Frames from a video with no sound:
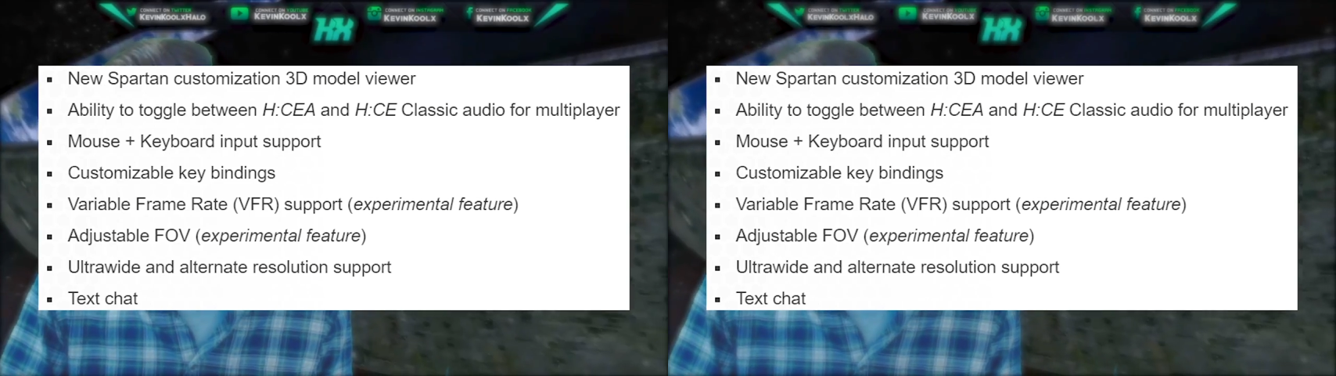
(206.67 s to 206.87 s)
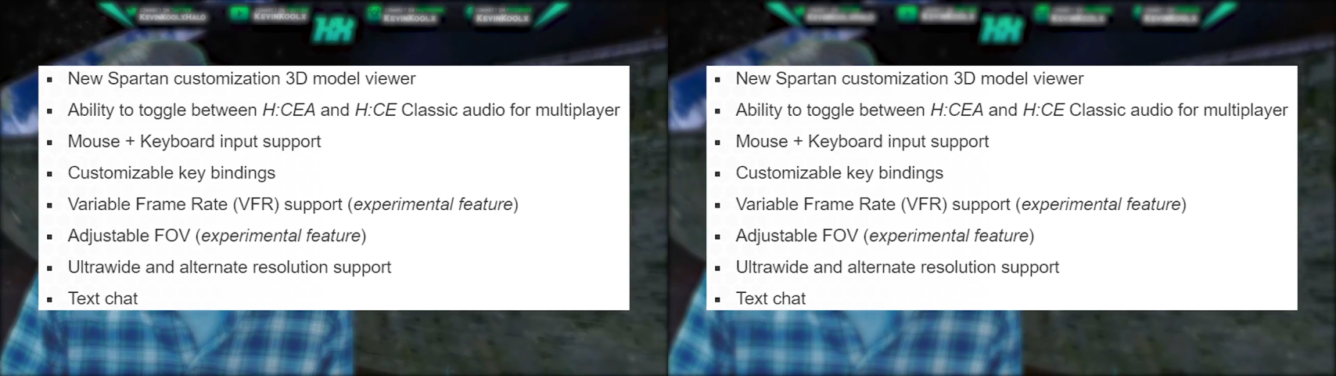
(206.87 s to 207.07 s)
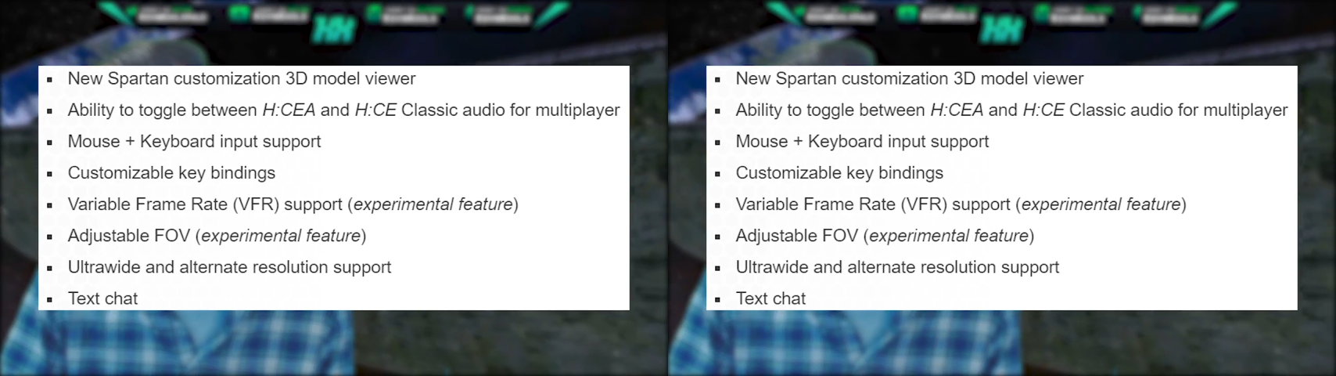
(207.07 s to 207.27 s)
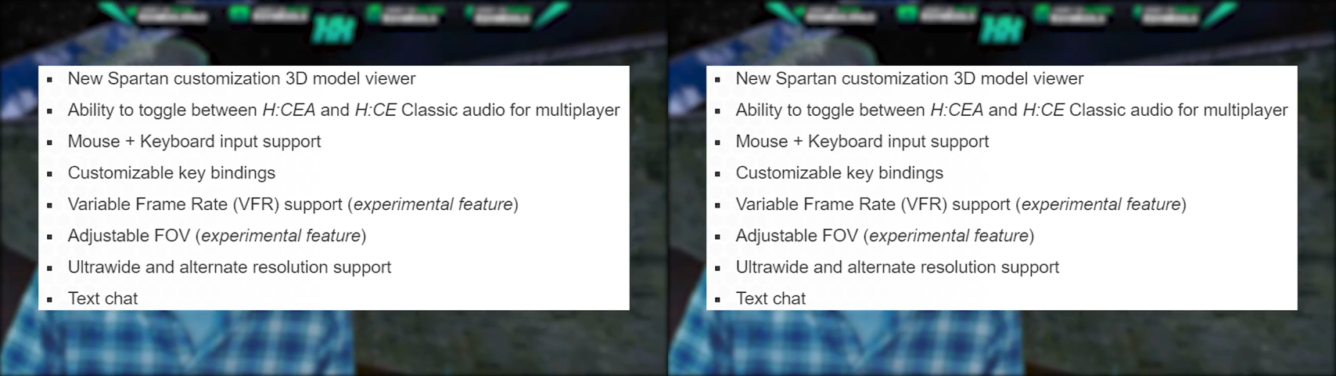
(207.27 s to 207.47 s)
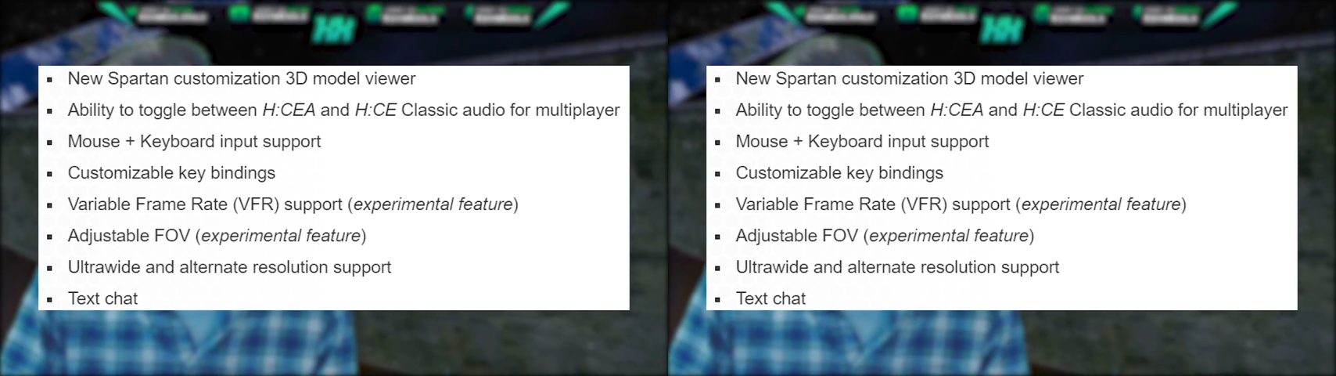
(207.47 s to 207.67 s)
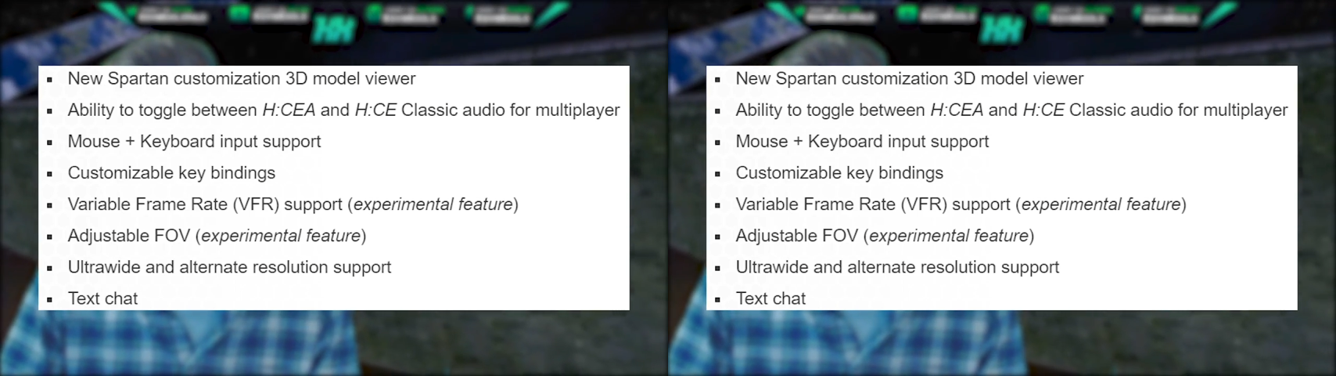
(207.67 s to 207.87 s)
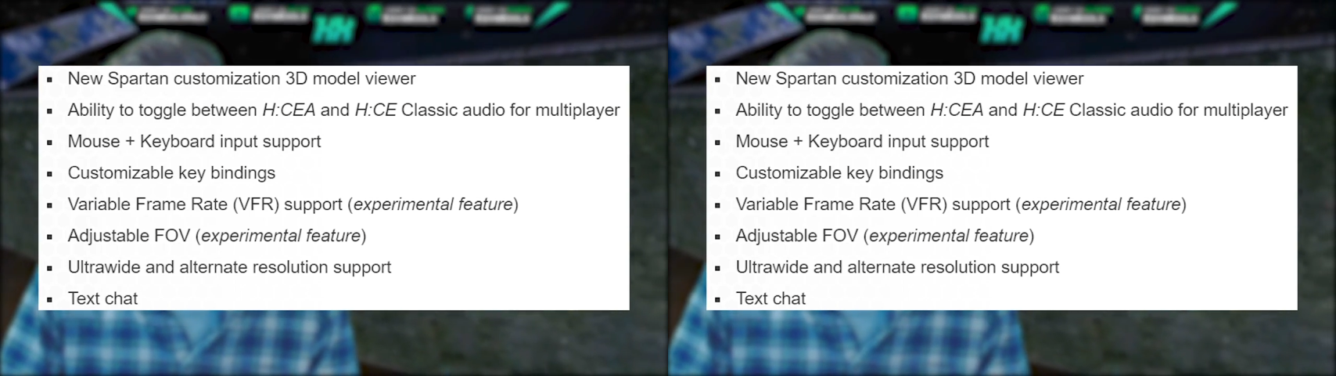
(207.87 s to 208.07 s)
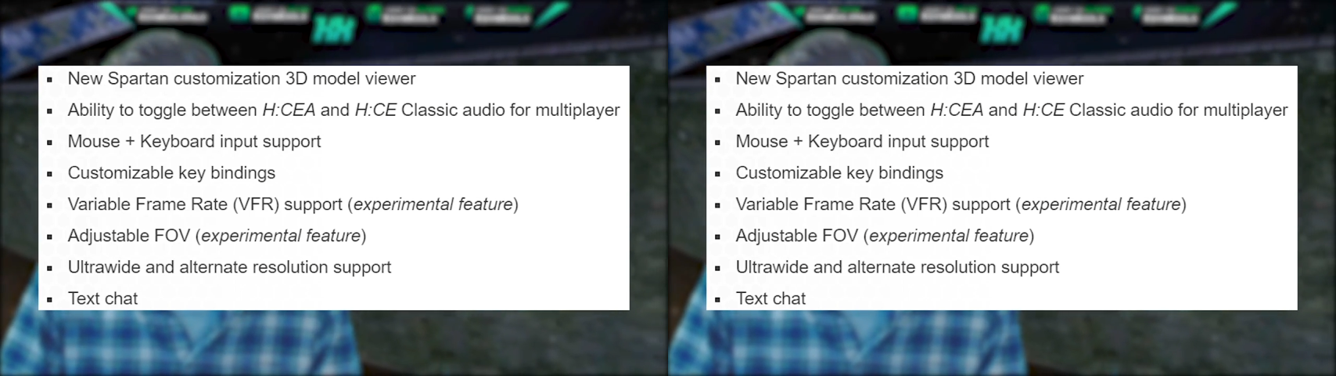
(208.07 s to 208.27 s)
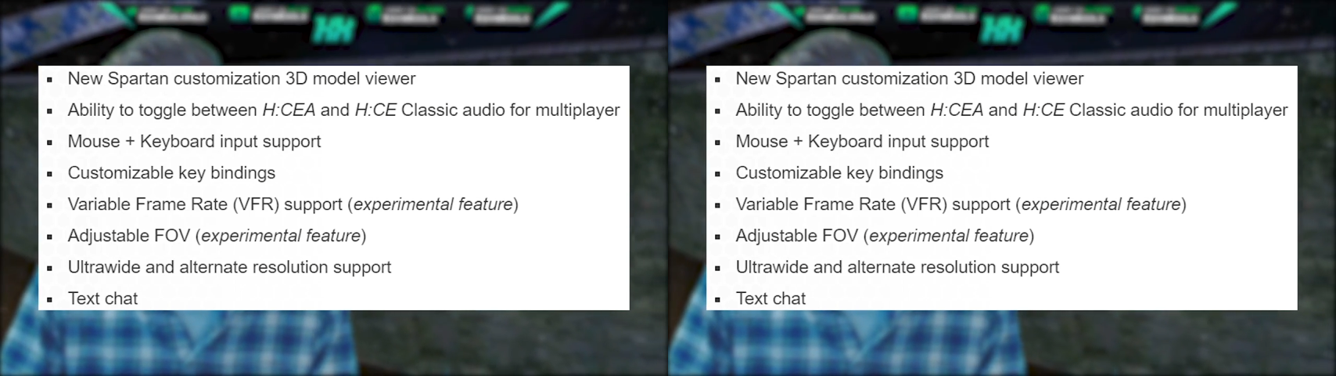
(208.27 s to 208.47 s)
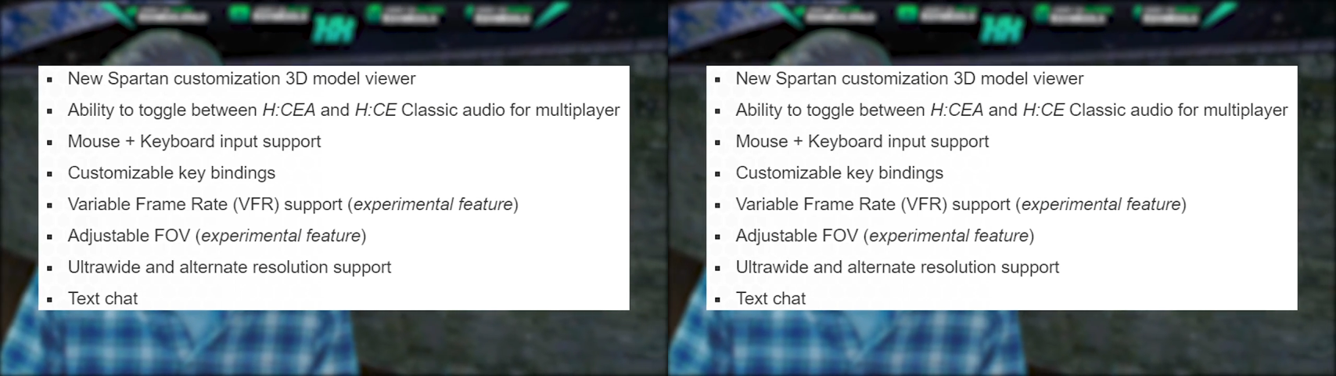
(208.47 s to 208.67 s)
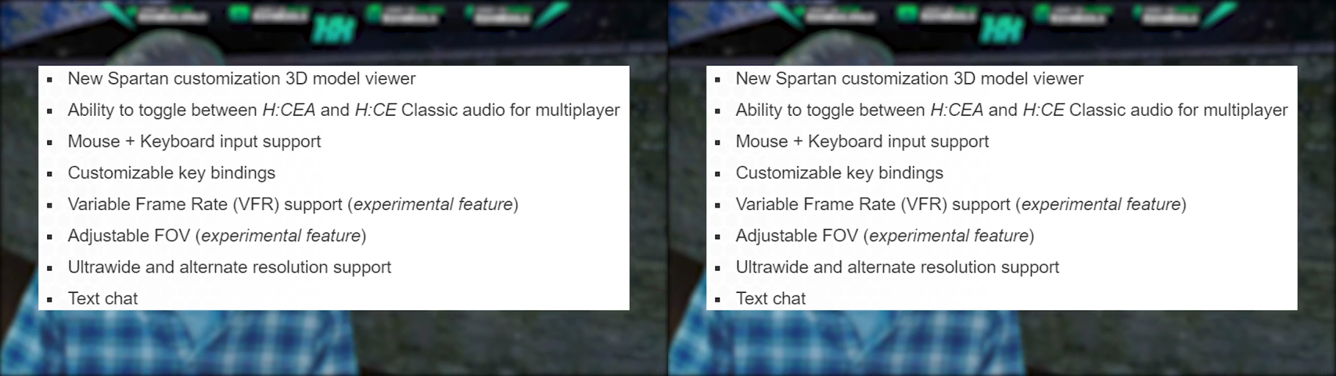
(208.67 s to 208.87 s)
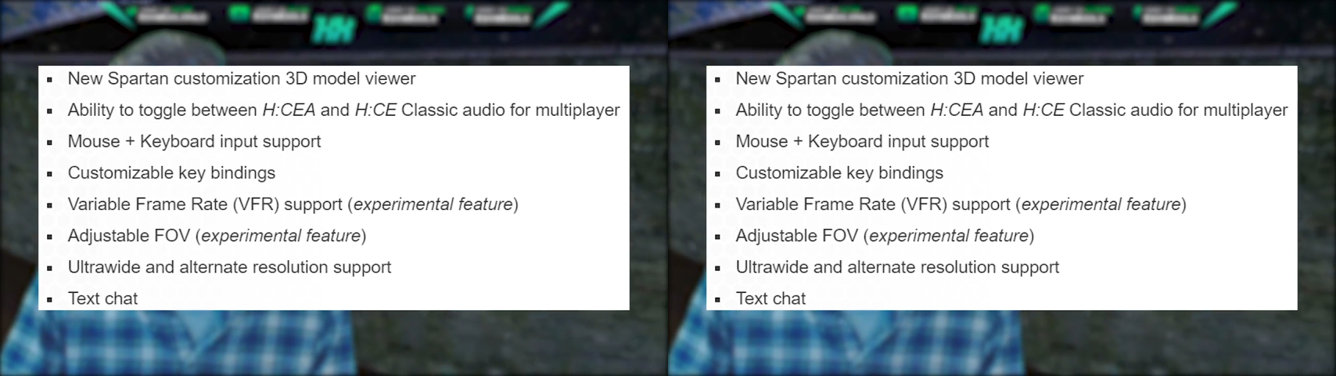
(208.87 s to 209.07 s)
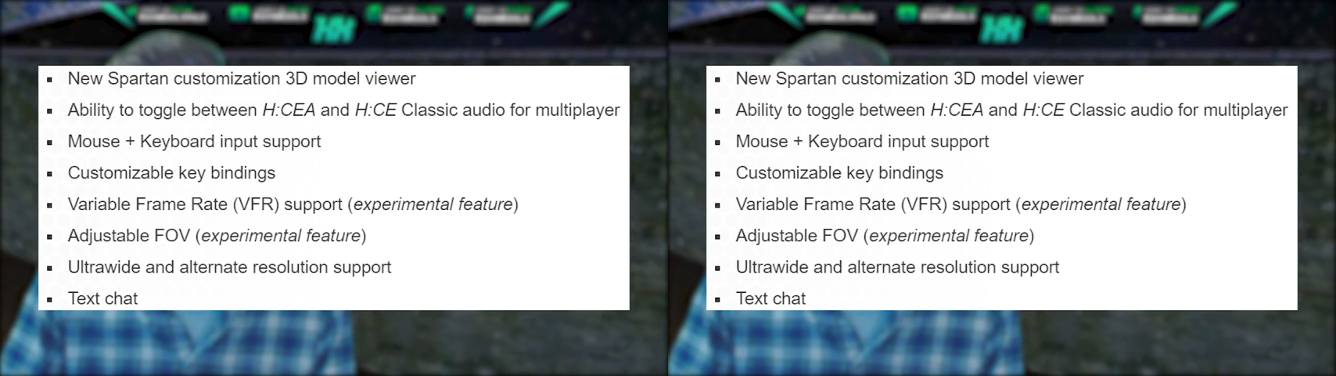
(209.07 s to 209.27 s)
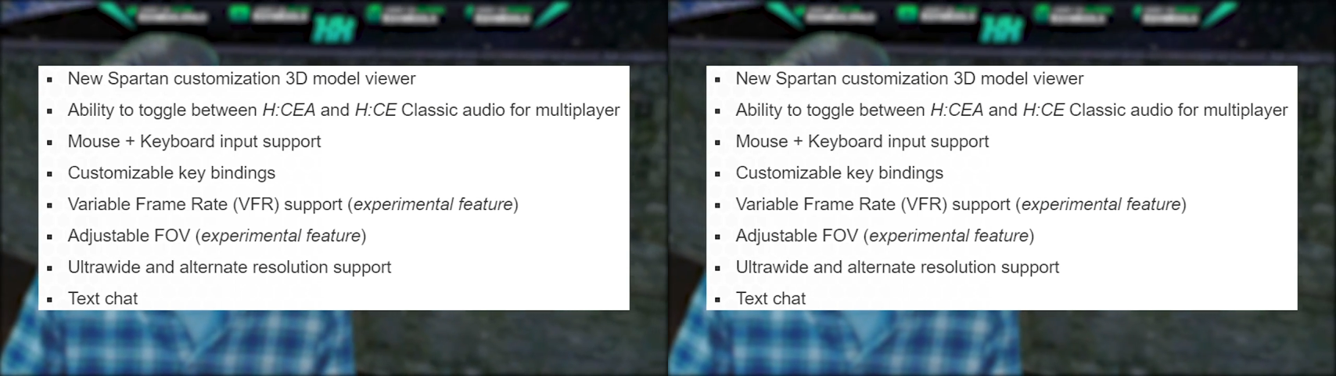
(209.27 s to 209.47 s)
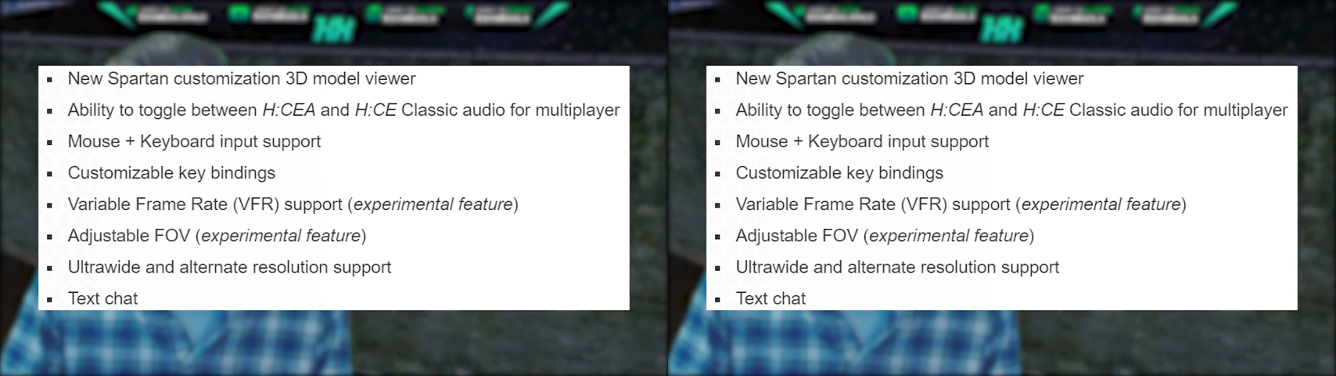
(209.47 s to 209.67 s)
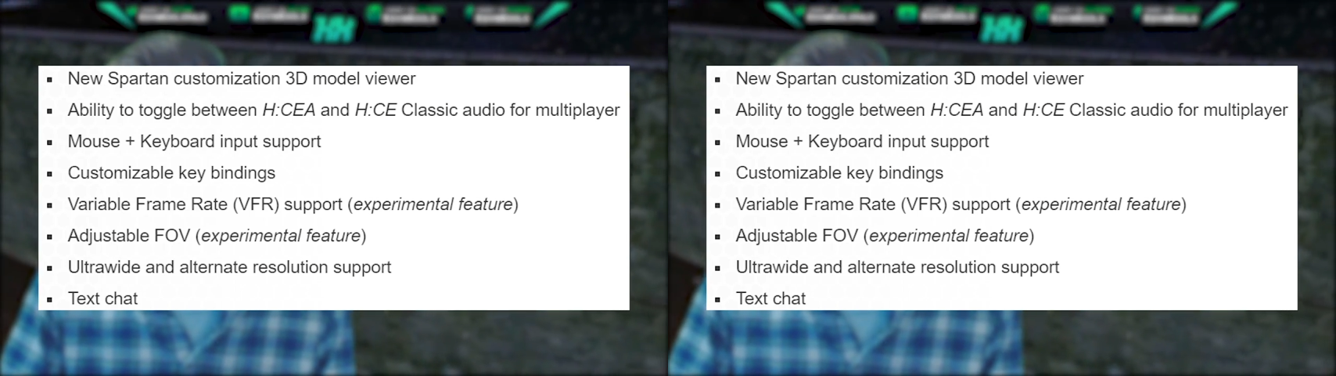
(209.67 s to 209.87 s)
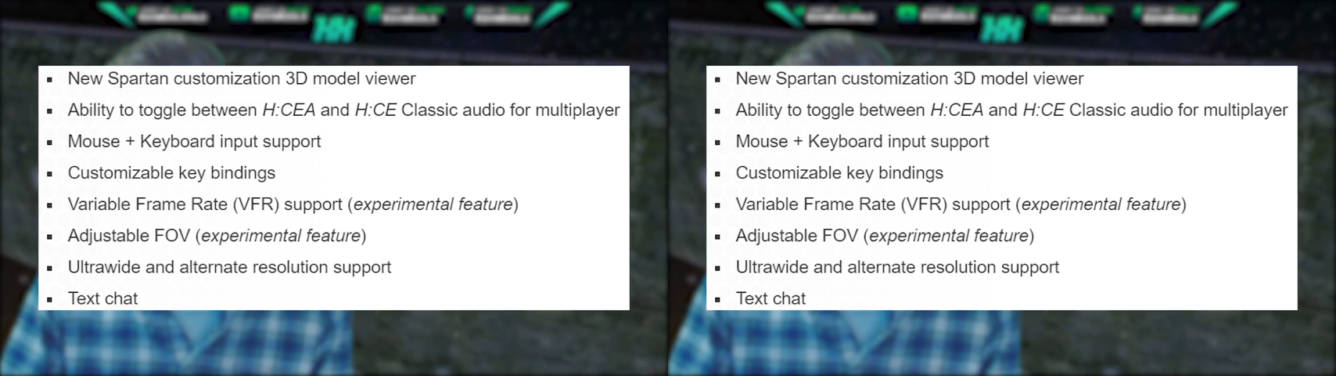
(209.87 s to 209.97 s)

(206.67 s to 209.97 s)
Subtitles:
[unreadable: no face in view]